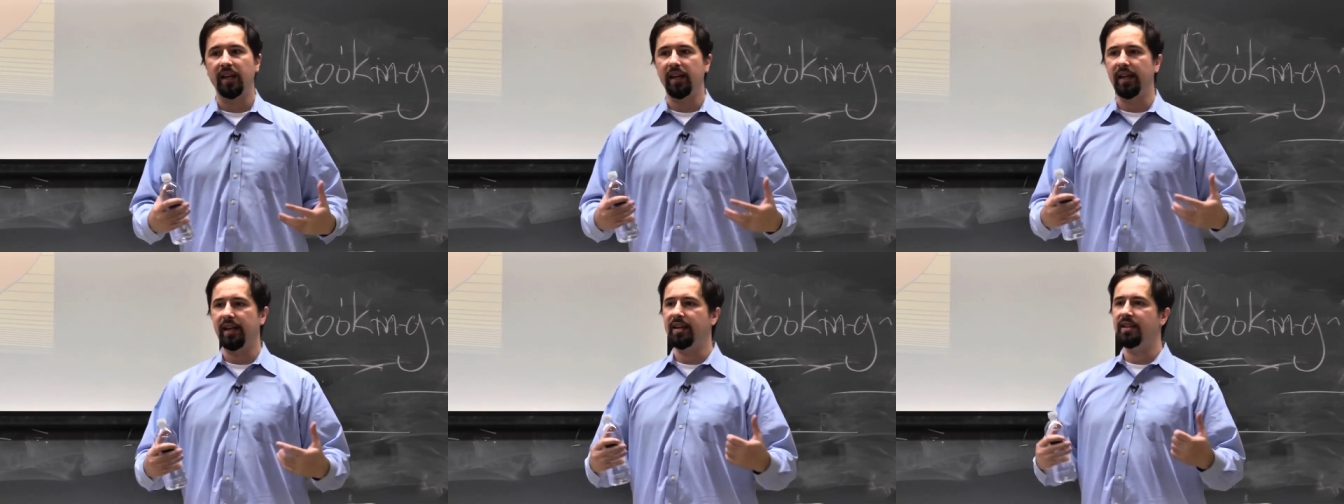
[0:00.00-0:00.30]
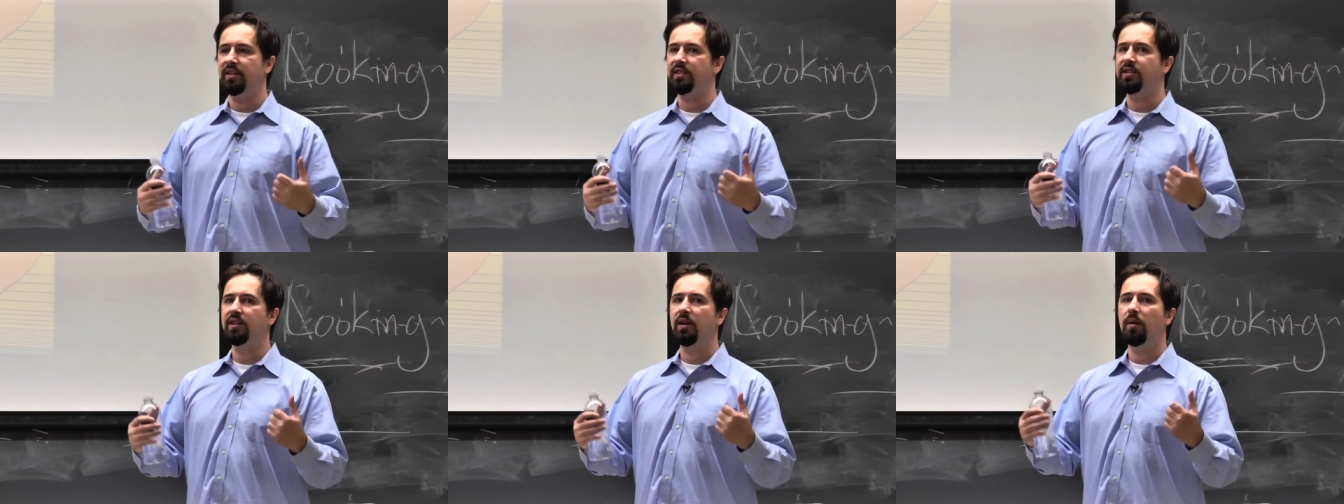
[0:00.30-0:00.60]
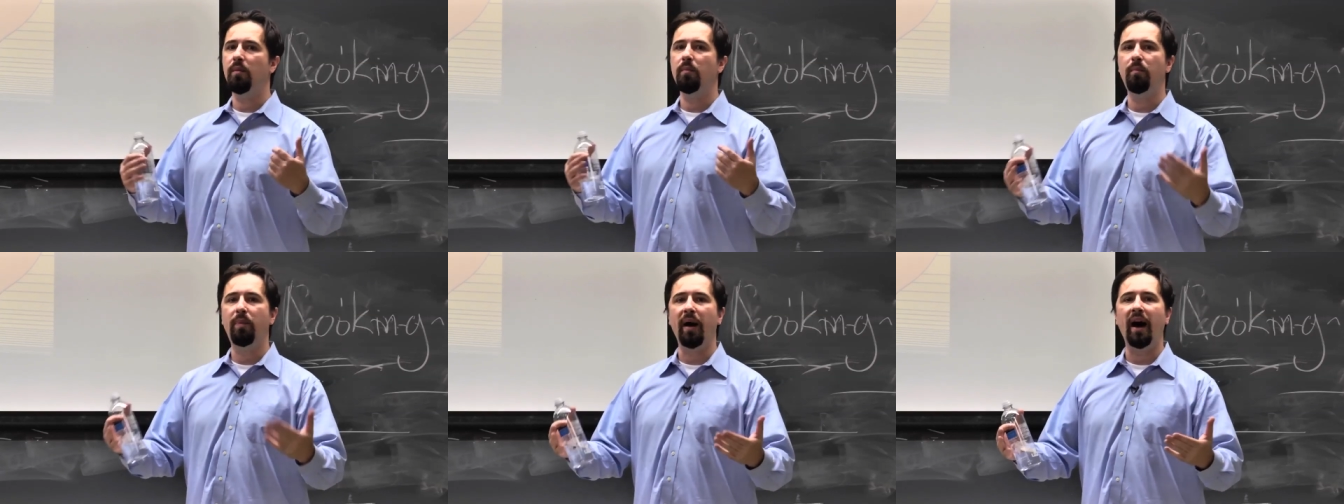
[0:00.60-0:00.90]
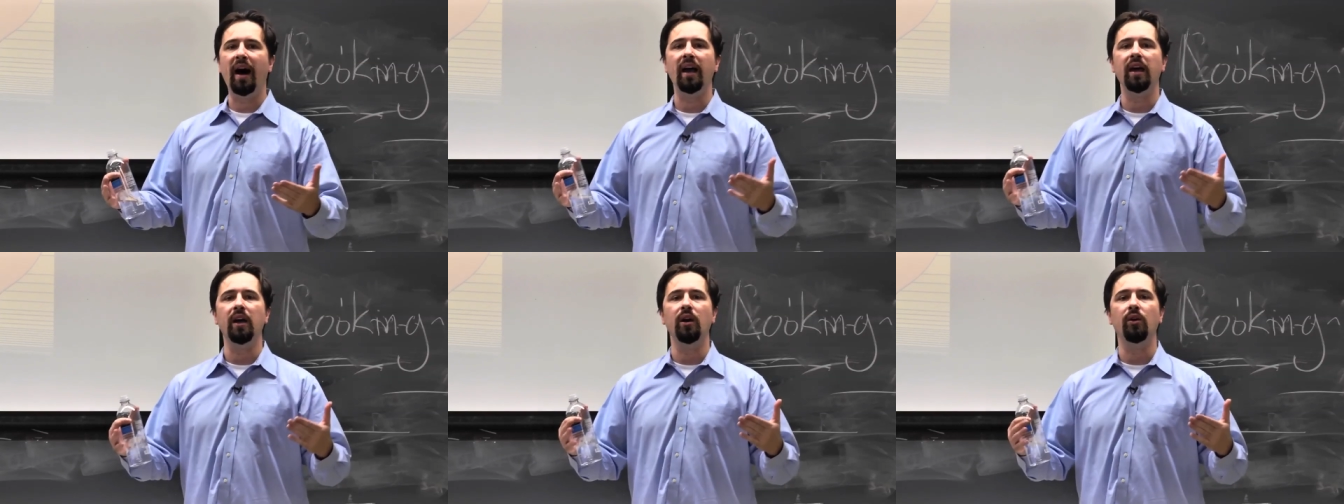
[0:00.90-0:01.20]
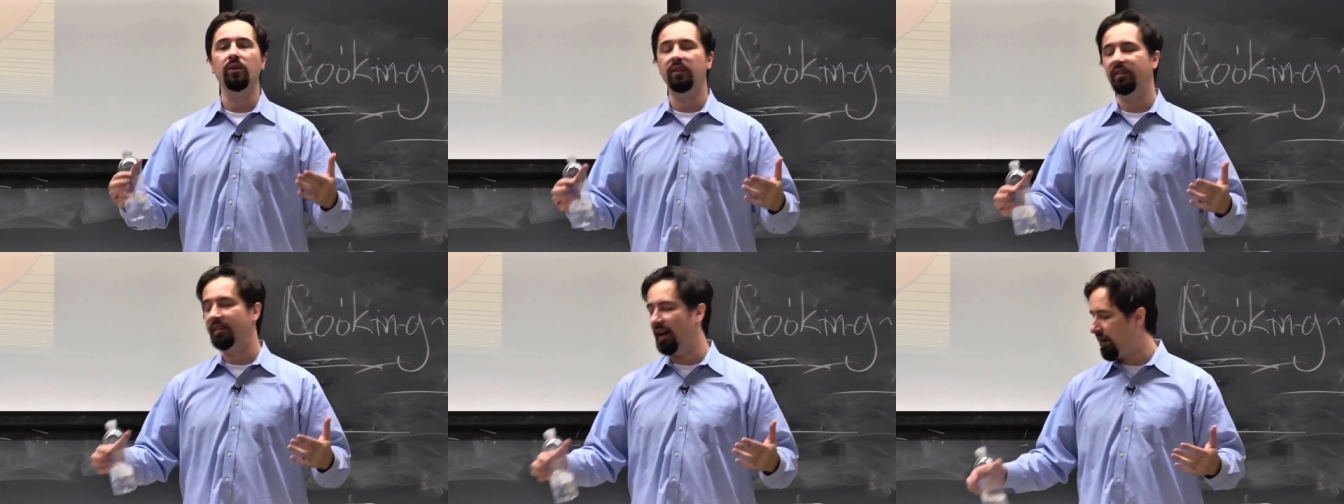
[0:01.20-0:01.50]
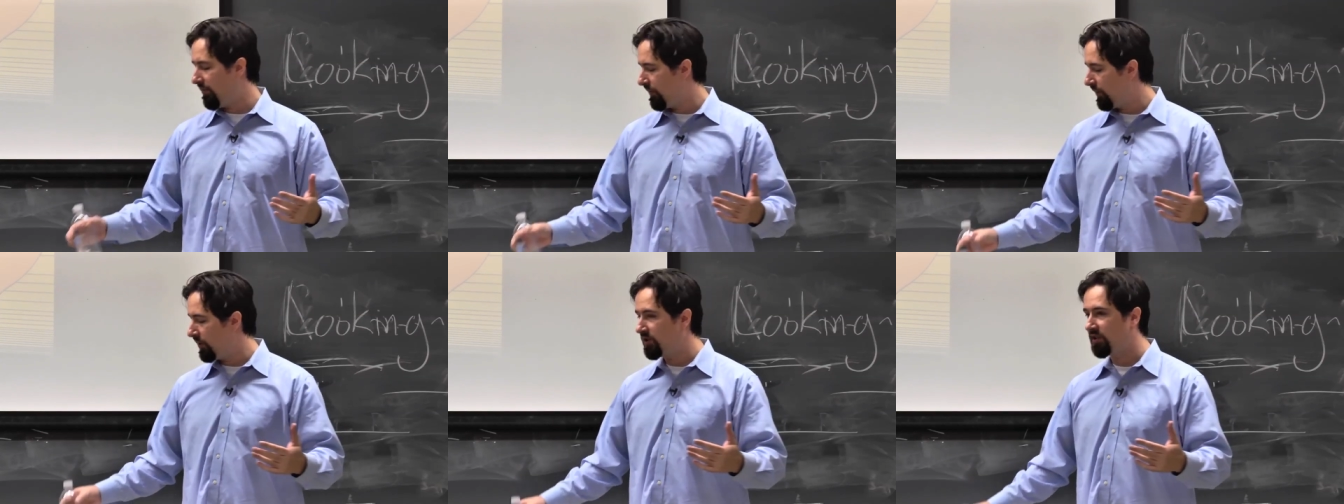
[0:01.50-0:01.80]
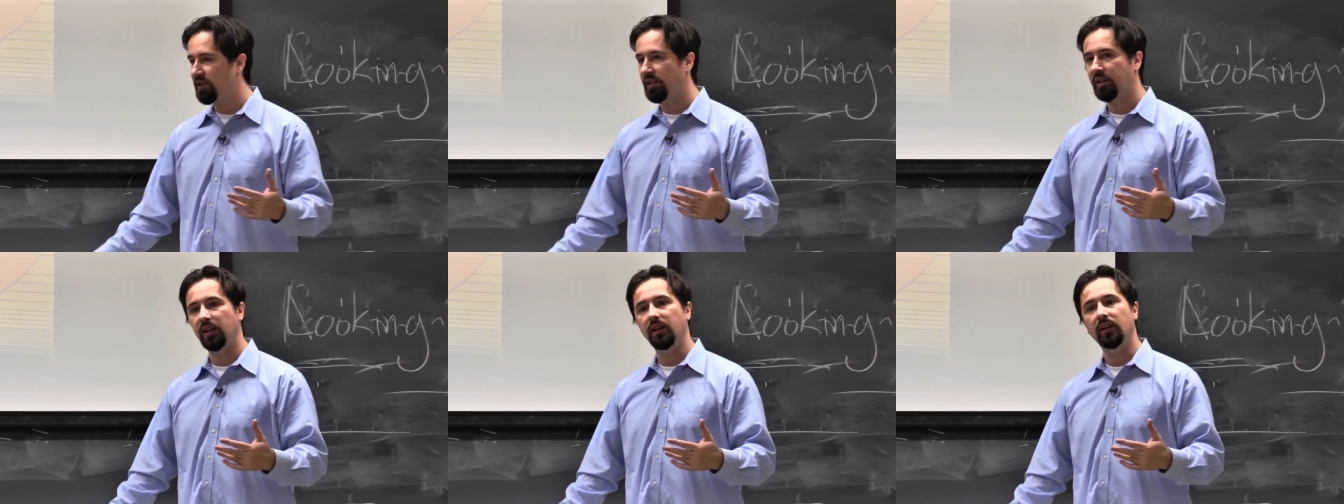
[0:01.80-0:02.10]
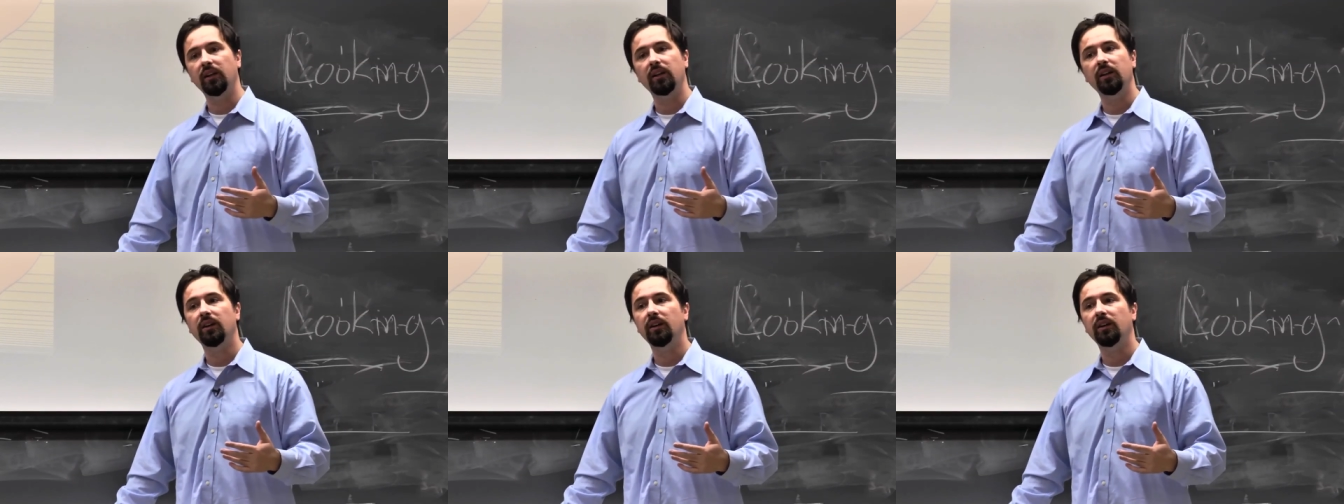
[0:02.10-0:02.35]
is biodiversity,